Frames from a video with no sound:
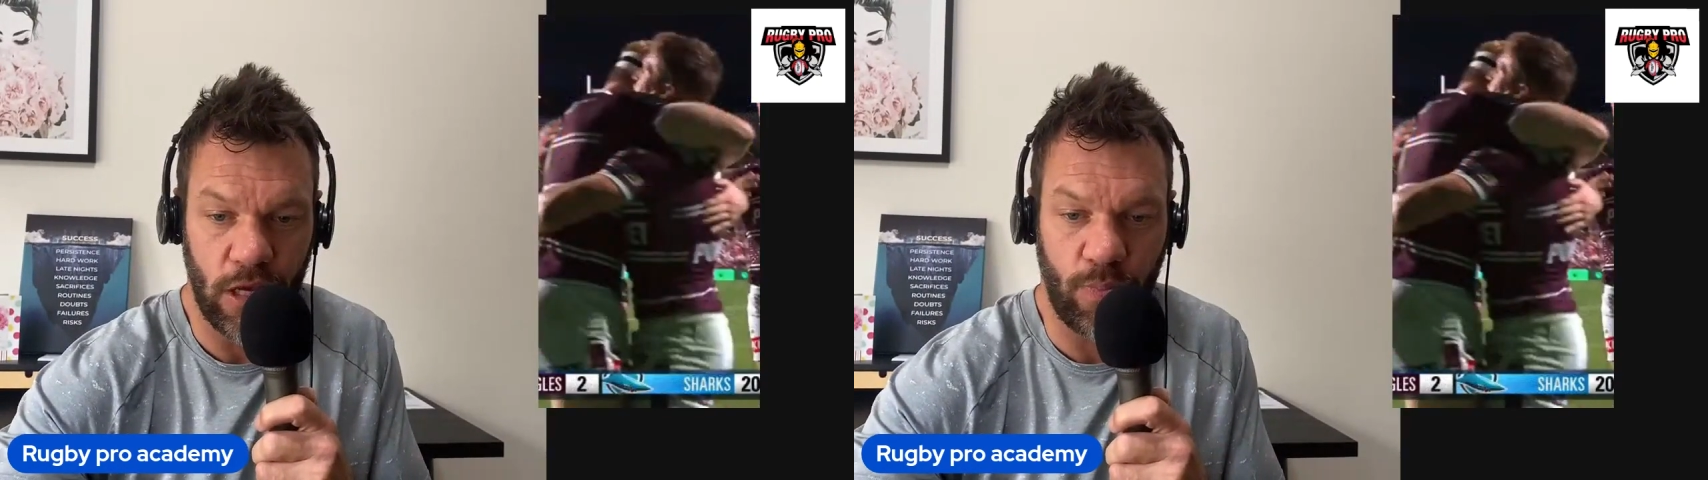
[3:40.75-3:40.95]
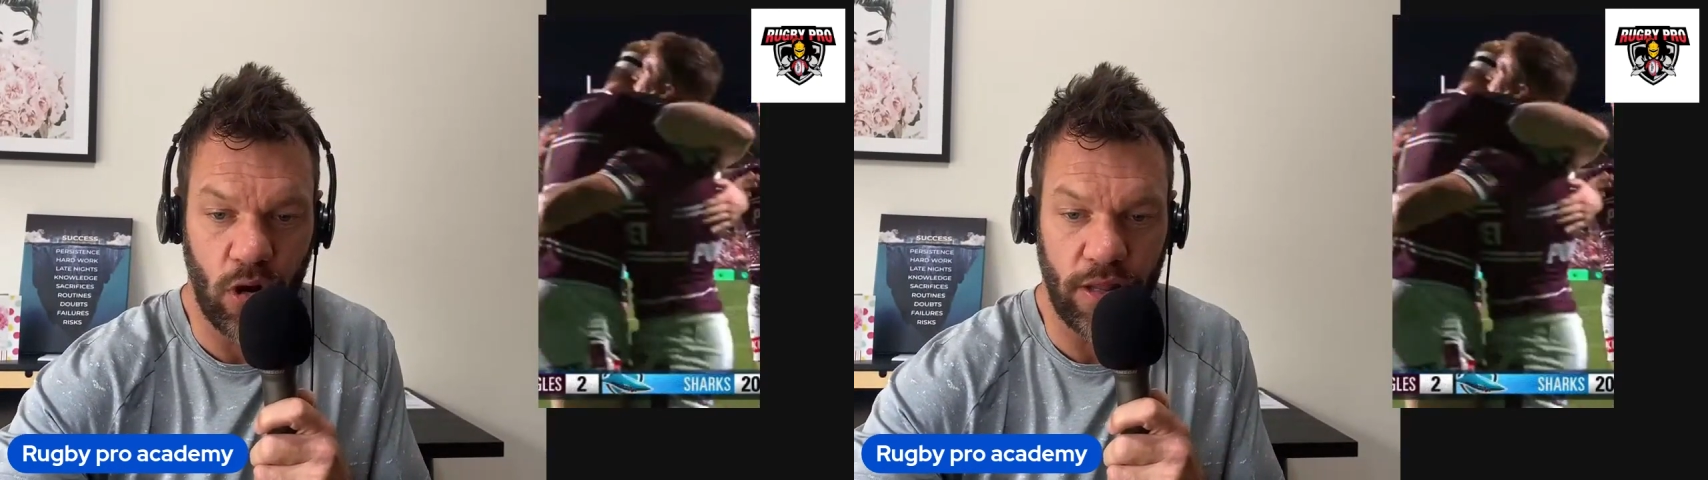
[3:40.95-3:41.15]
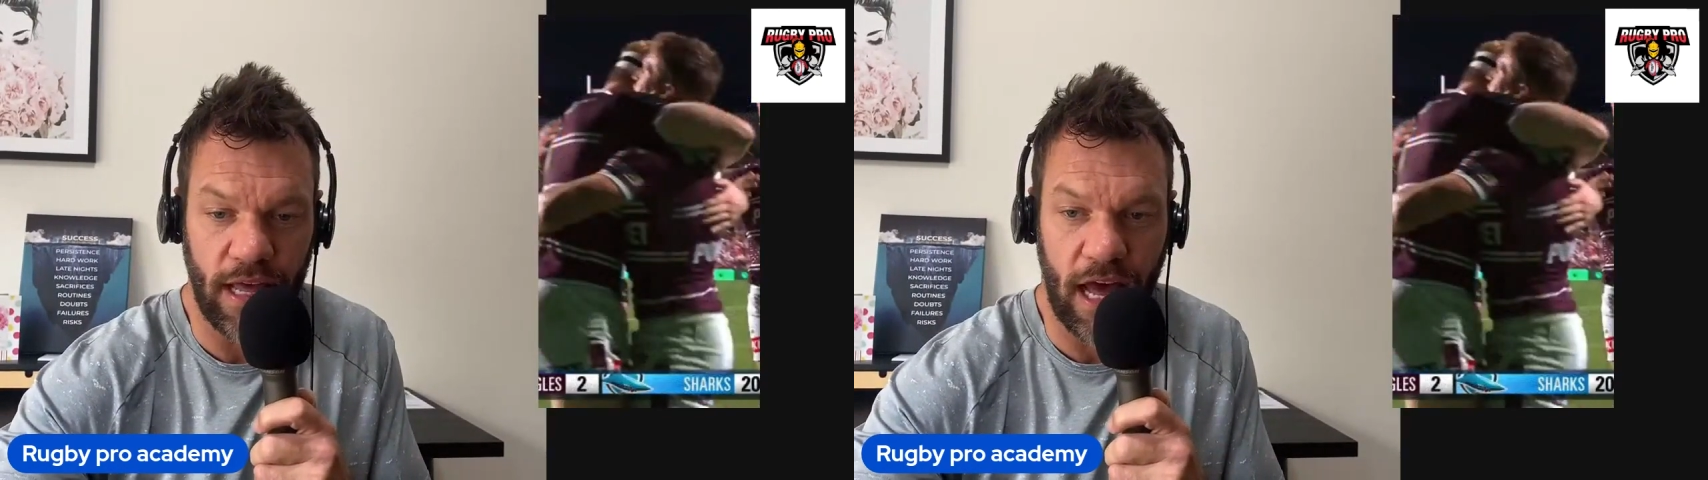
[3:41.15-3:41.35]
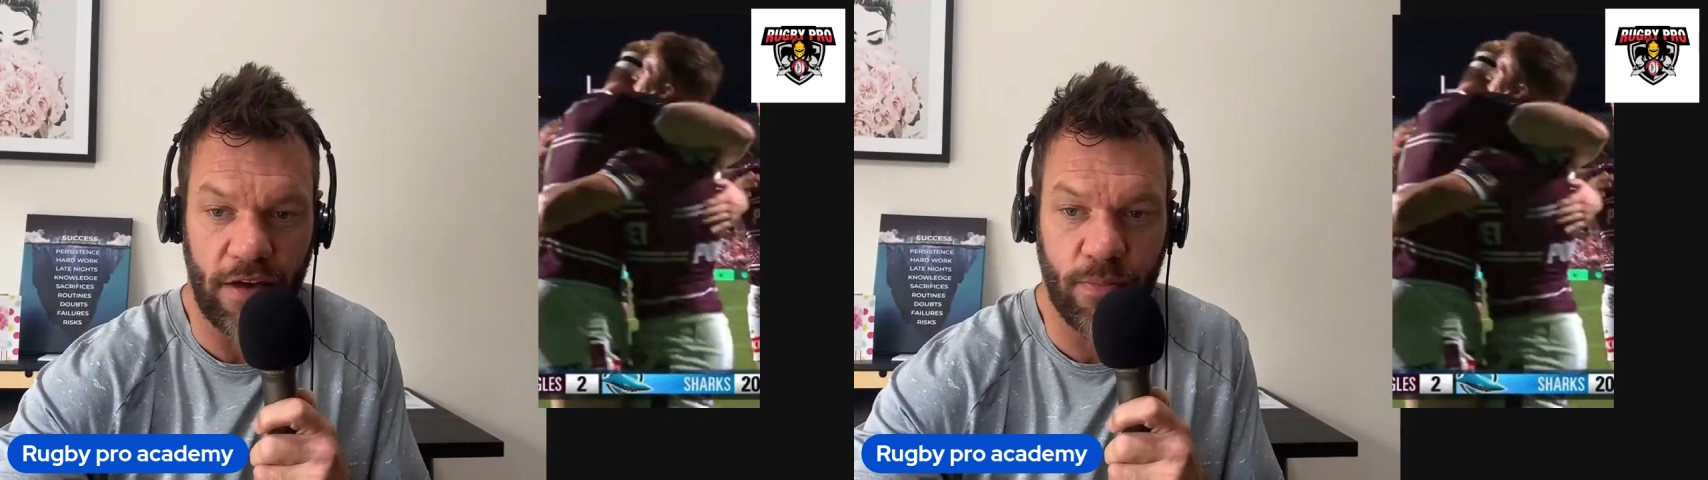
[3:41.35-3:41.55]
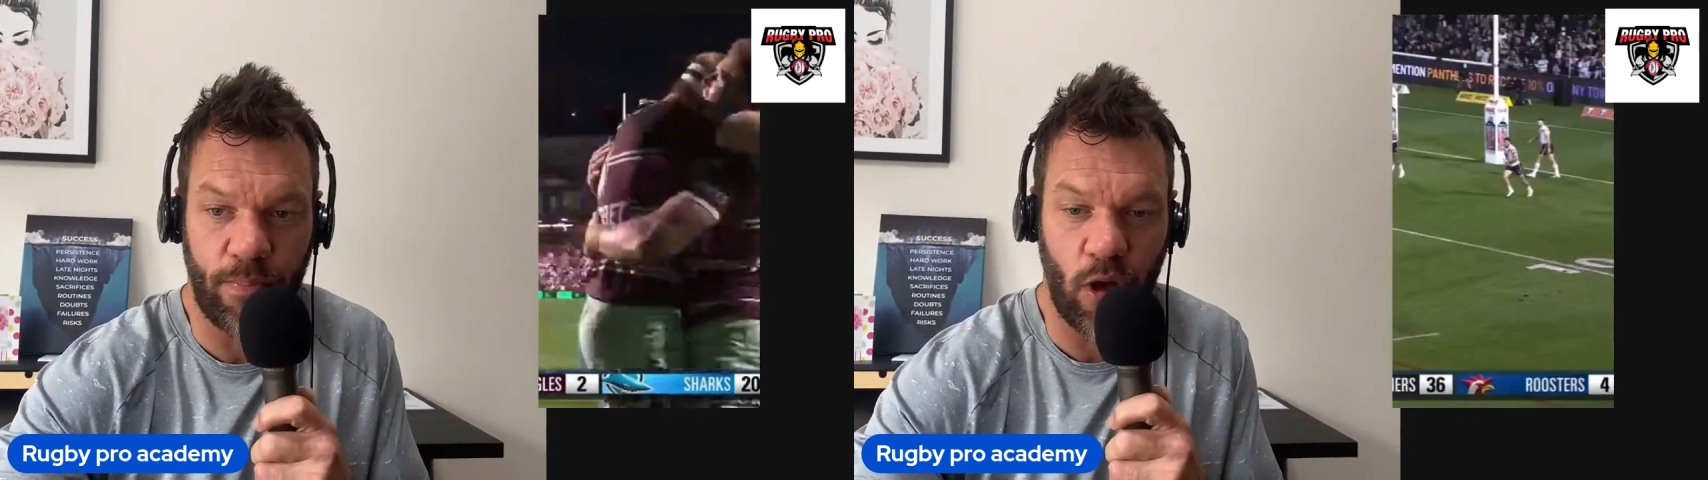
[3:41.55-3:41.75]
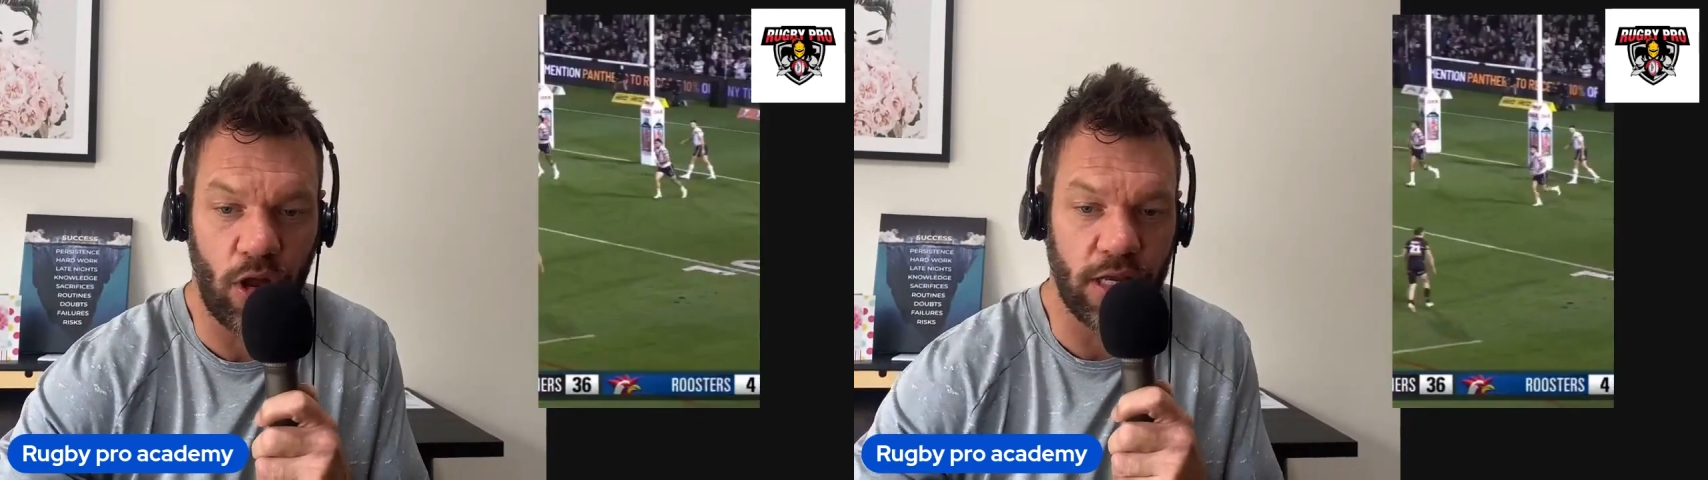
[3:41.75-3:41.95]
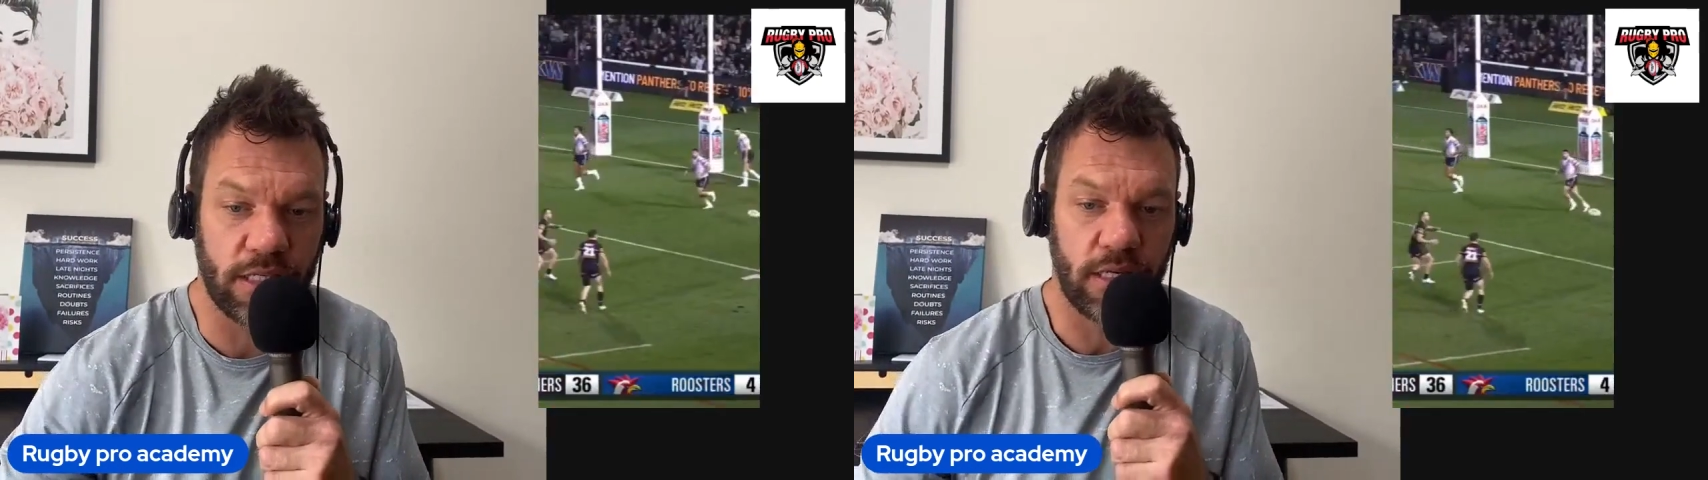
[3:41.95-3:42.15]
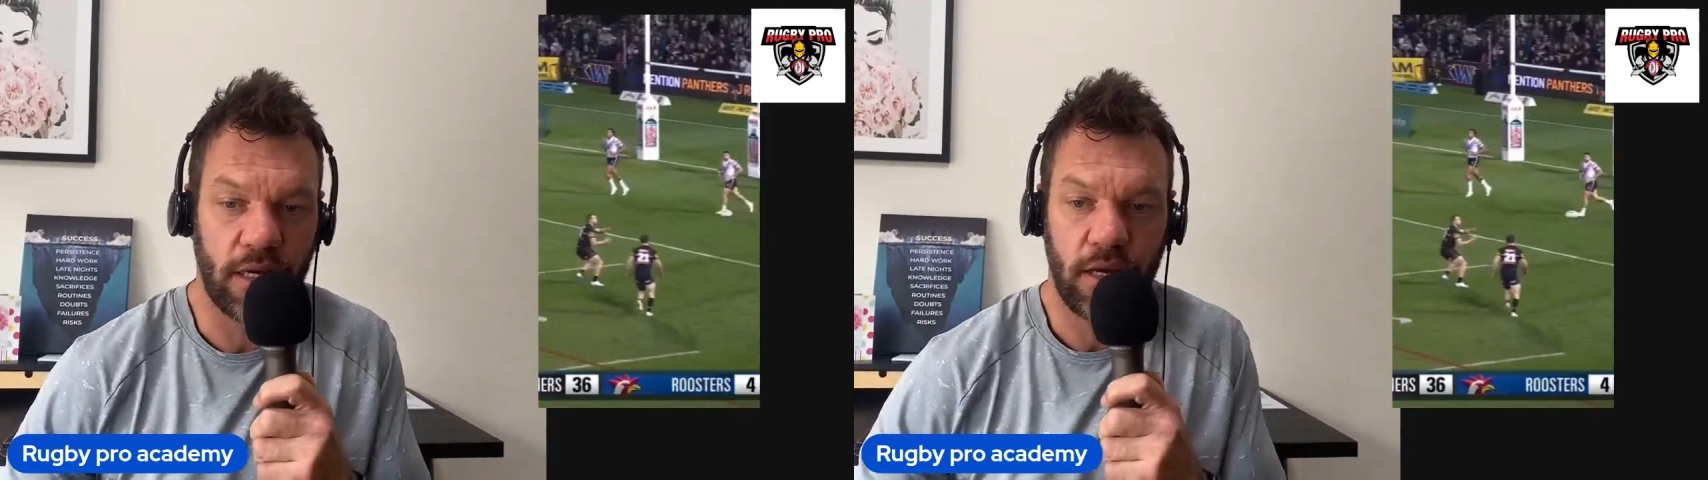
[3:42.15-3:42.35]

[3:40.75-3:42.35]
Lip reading: put on the afterburners.